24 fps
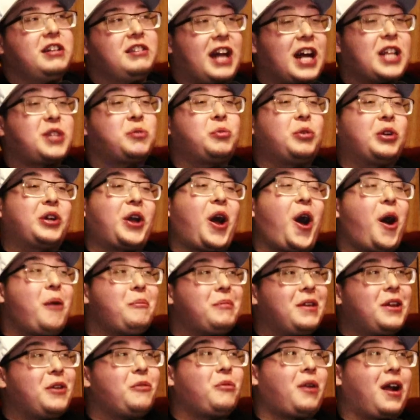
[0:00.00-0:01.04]
That's what got
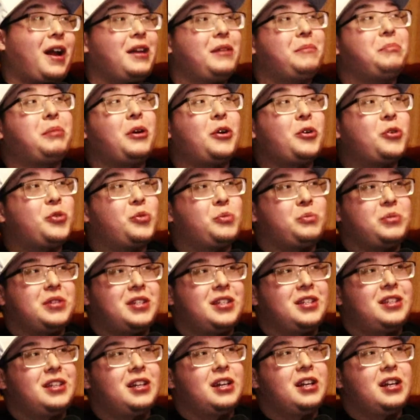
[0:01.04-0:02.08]
me writing poems,